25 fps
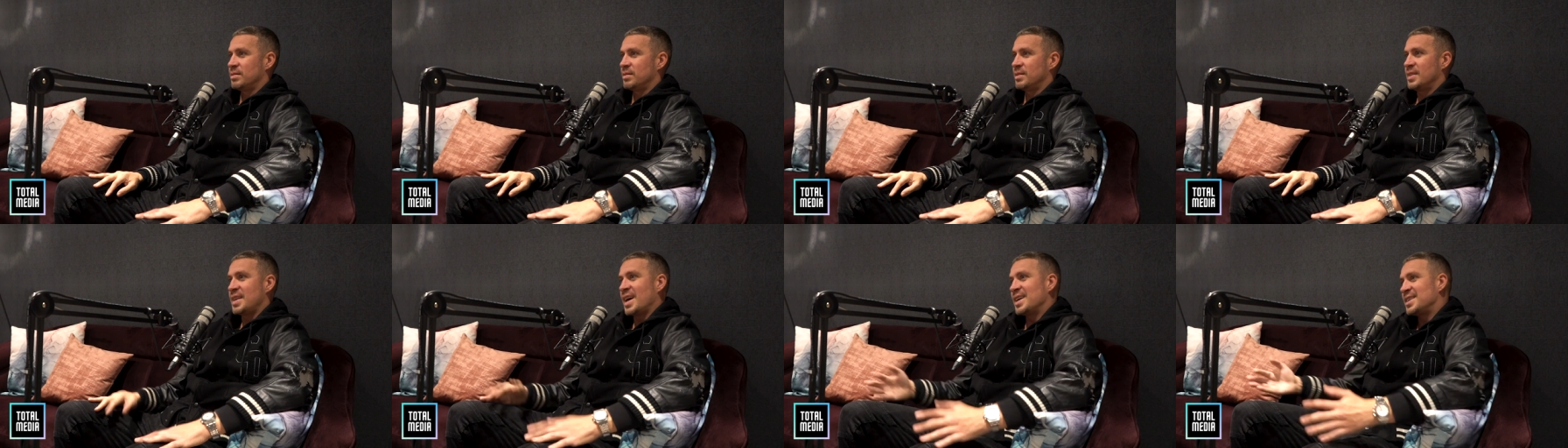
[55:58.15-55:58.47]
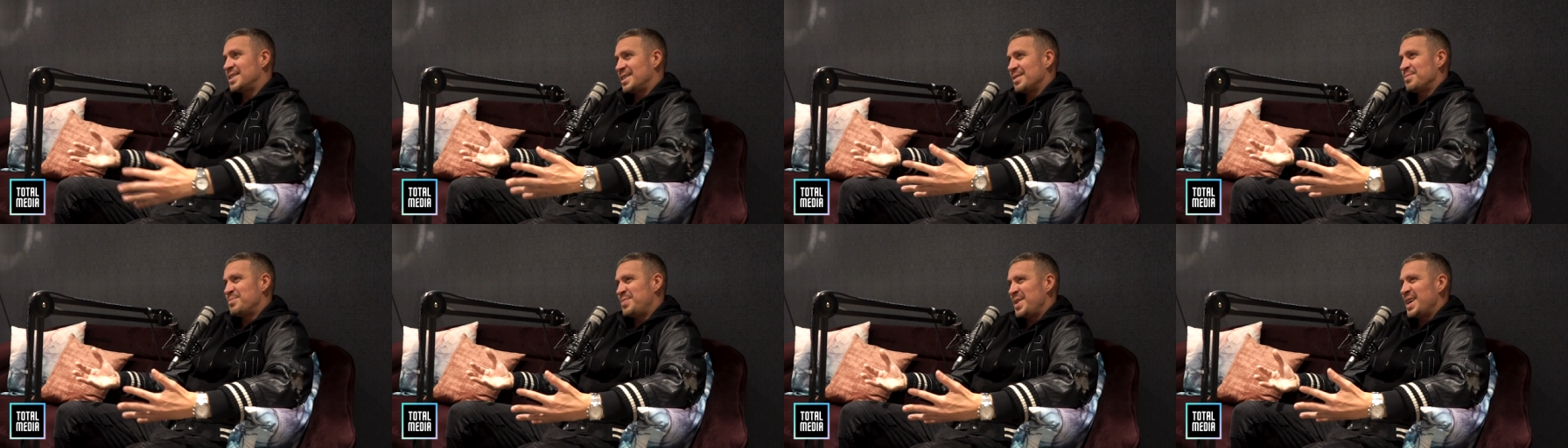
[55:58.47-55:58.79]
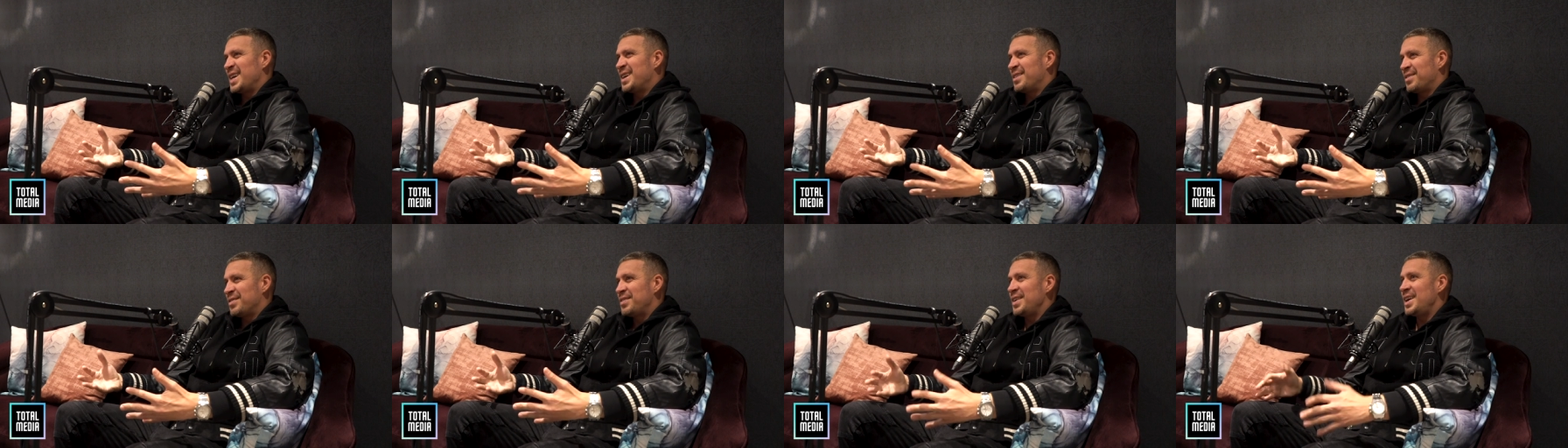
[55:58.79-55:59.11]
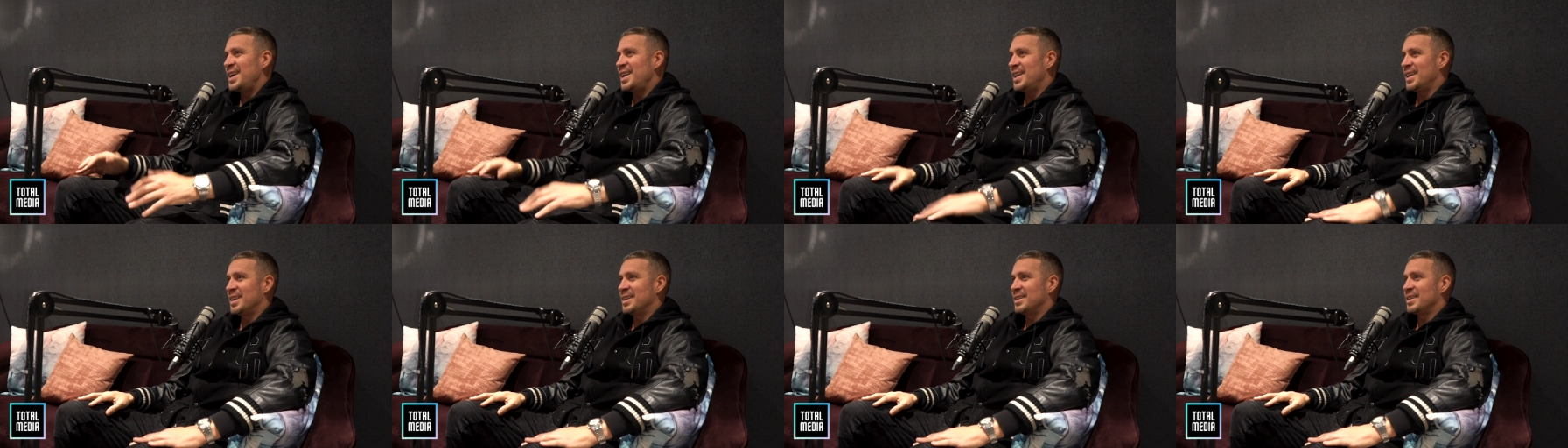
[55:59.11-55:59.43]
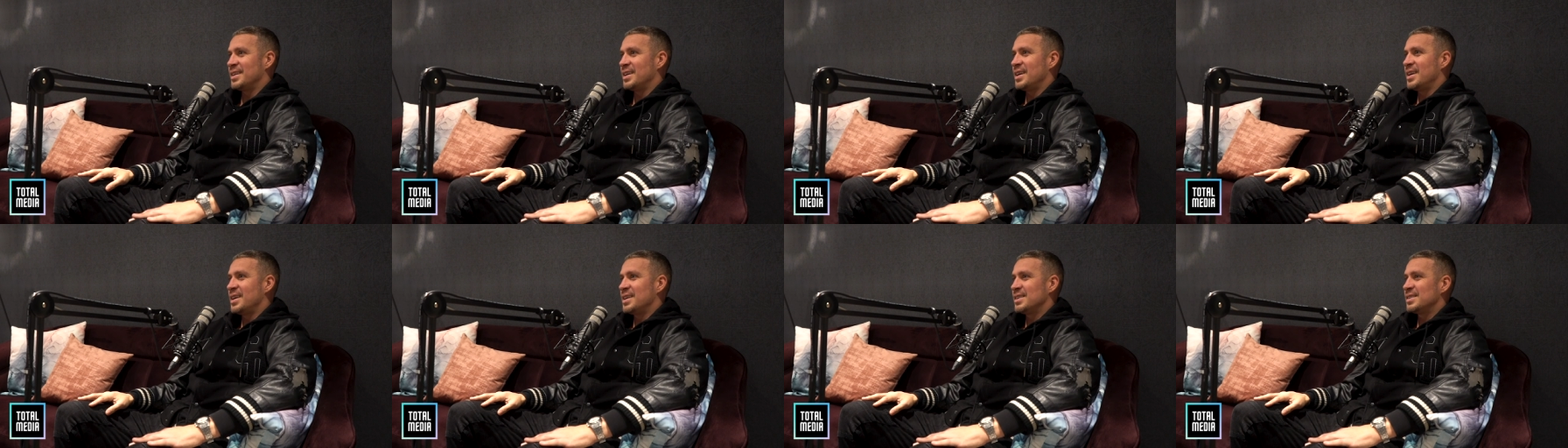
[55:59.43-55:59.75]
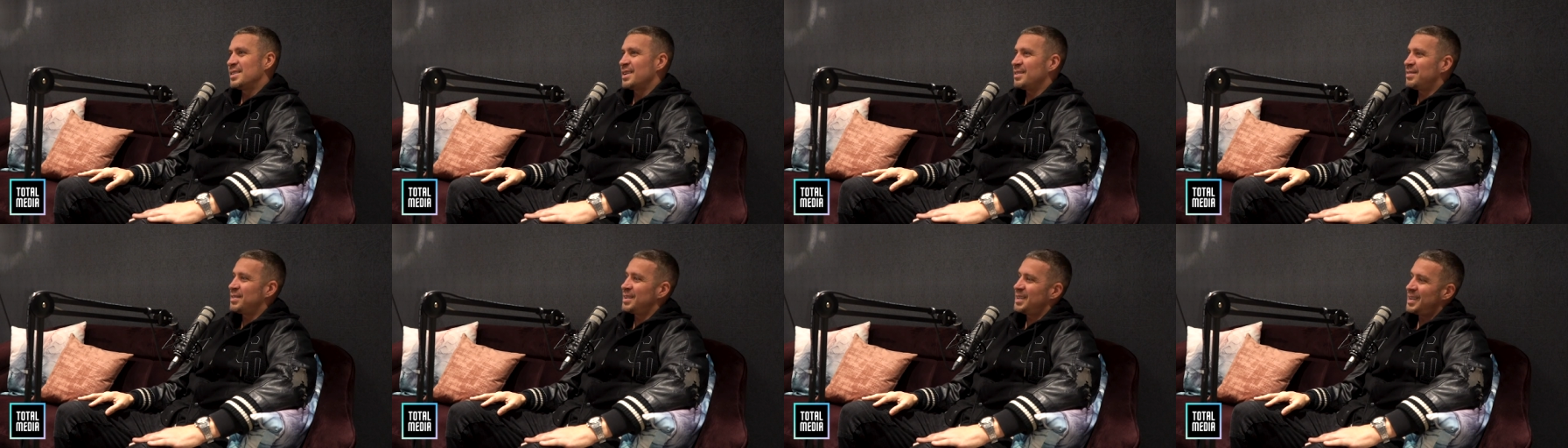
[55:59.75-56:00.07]
That's a big feeling.
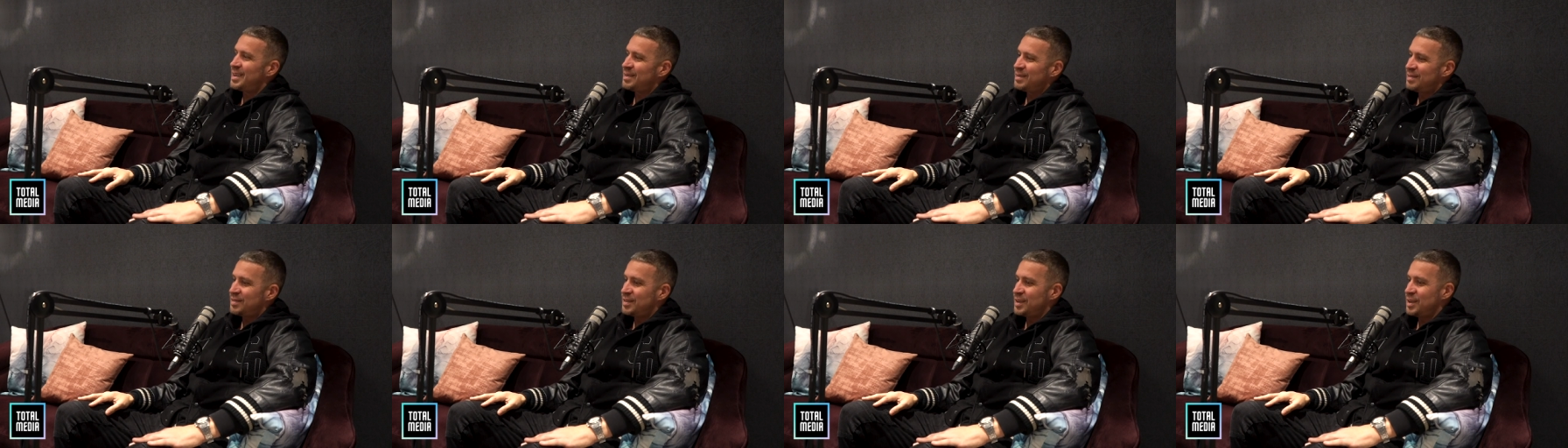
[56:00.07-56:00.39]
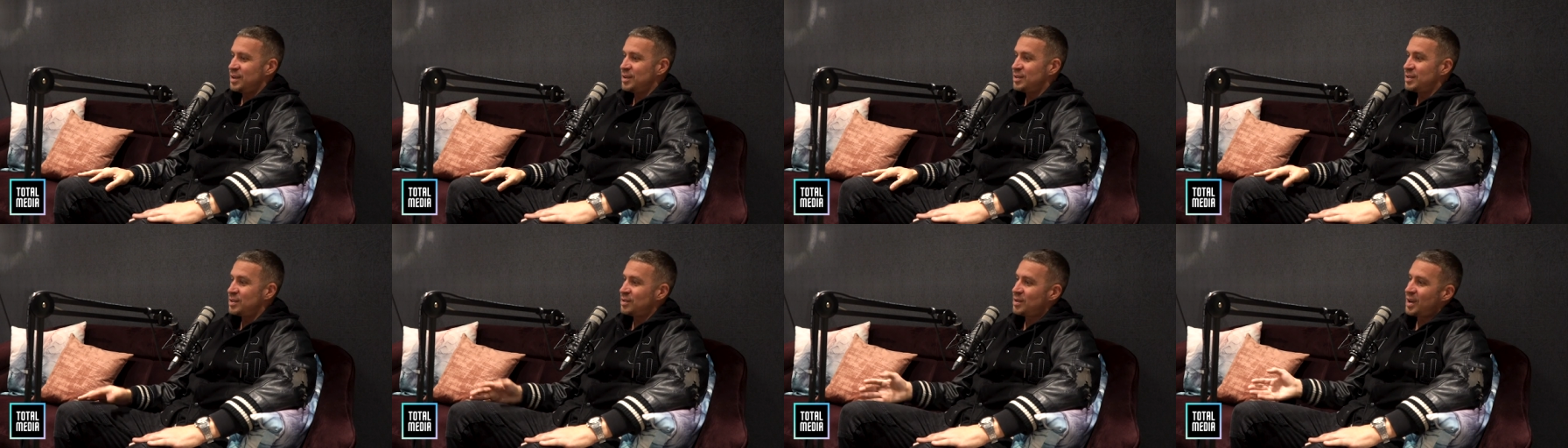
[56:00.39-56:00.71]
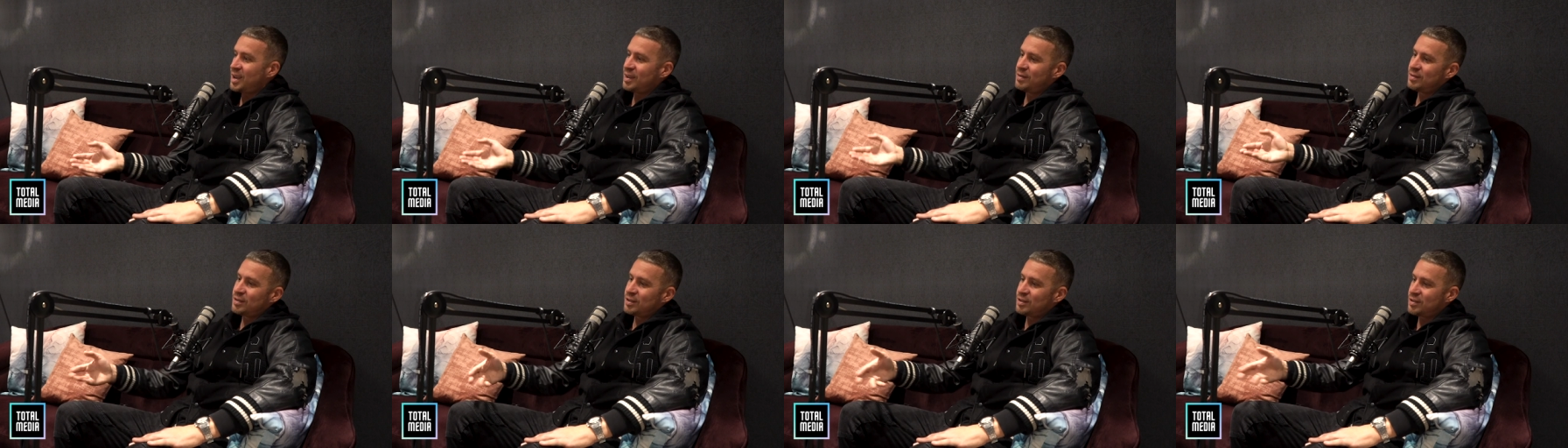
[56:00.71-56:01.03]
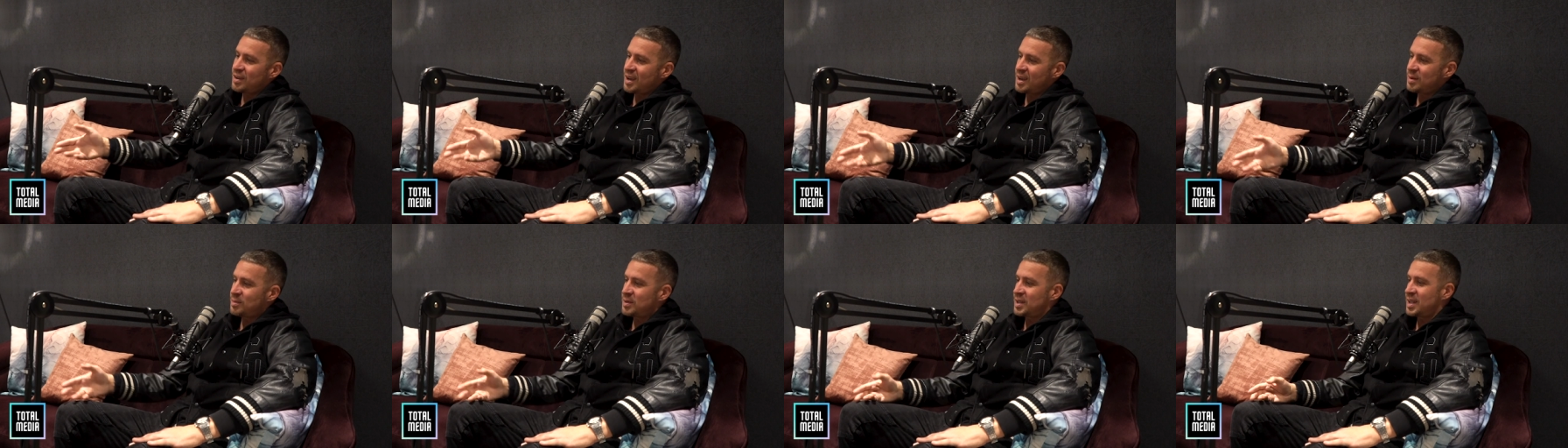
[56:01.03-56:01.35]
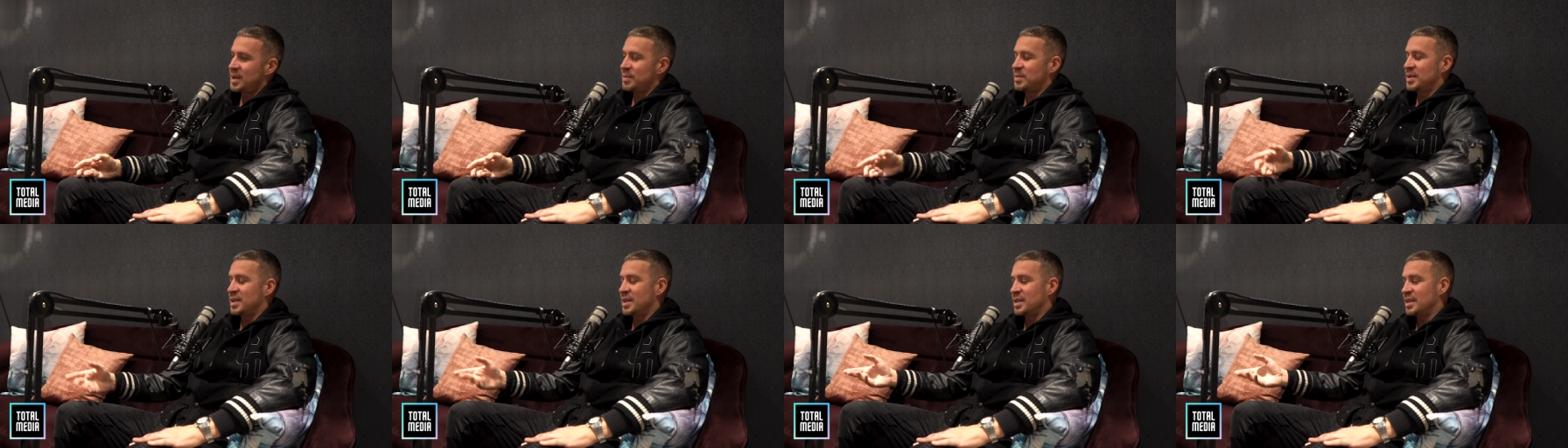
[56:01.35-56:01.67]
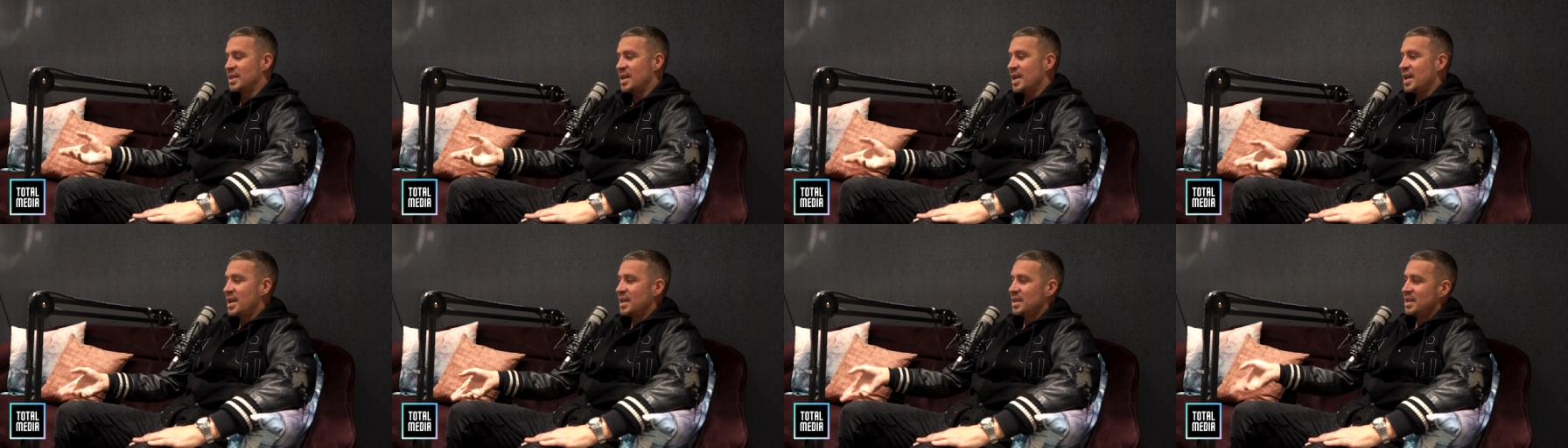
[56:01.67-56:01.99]
So for for you to not even train with them, and then
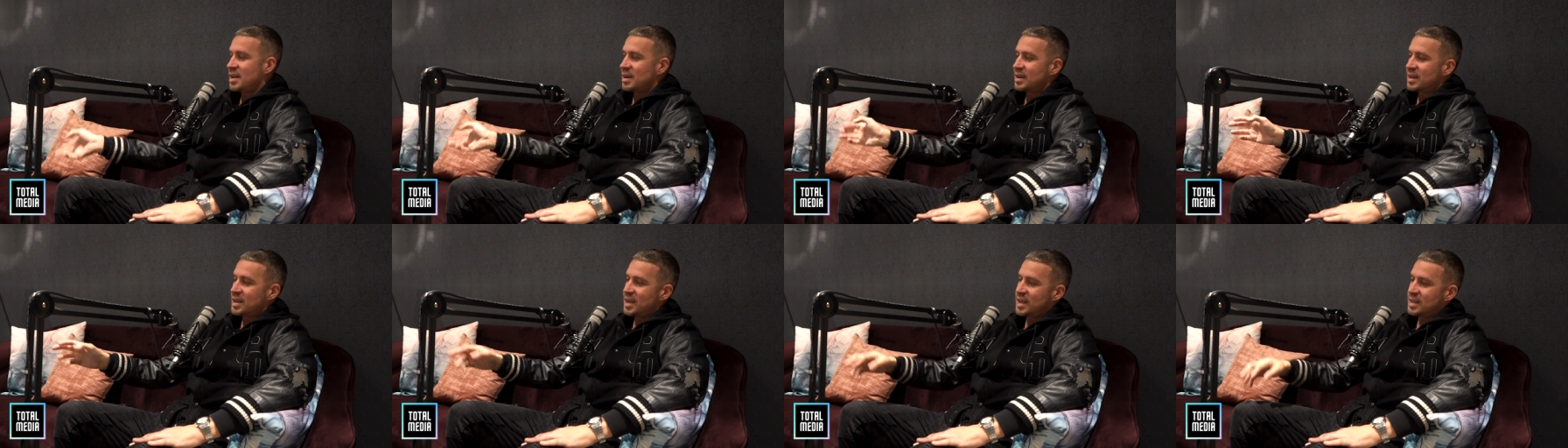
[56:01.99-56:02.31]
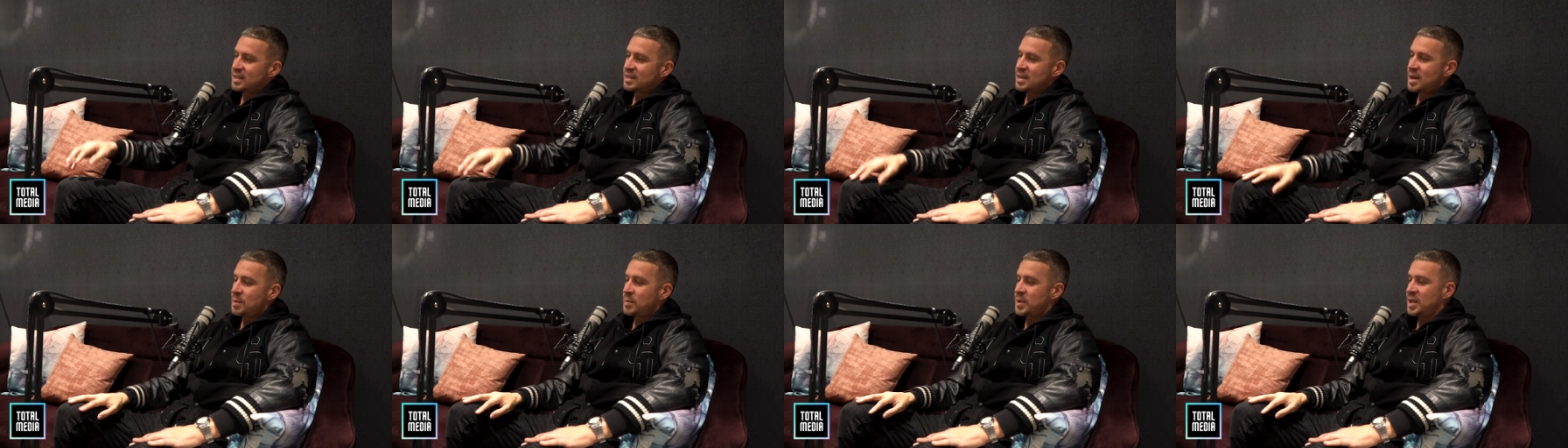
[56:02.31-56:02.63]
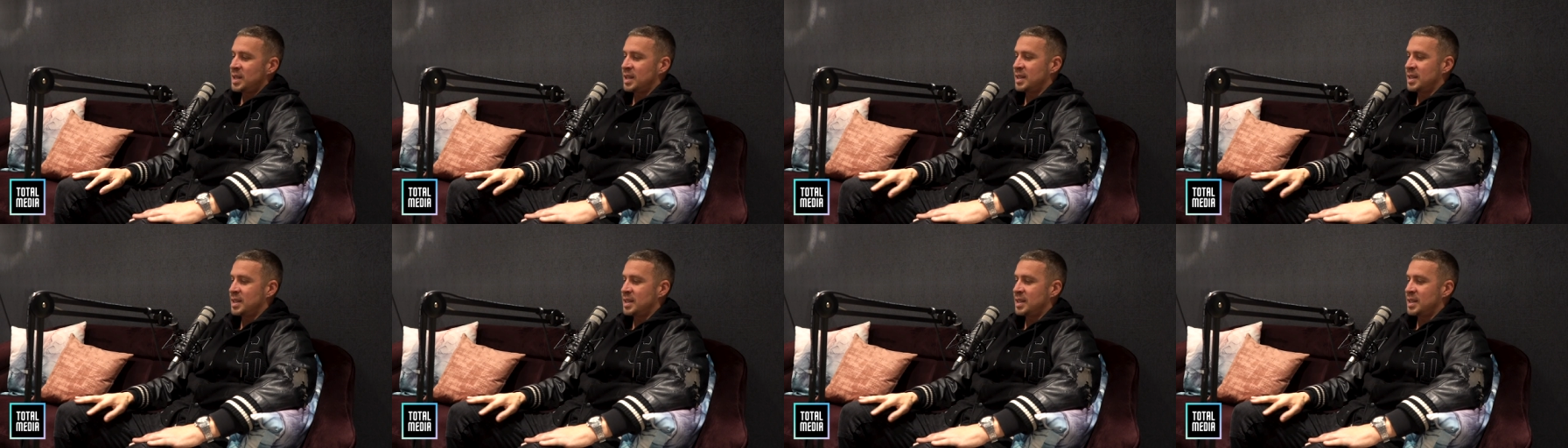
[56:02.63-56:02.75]
young kids coming,